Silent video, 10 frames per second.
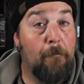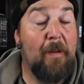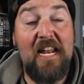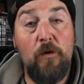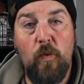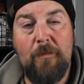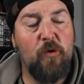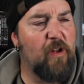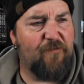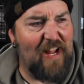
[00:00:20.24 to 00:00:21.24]
Men and women
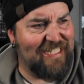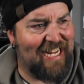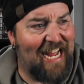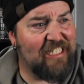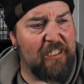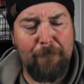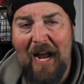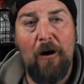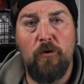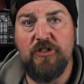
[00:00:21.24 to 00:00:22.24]
with fantastic
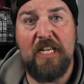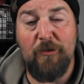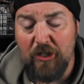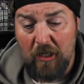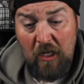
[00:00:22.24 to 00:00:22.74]
powers able to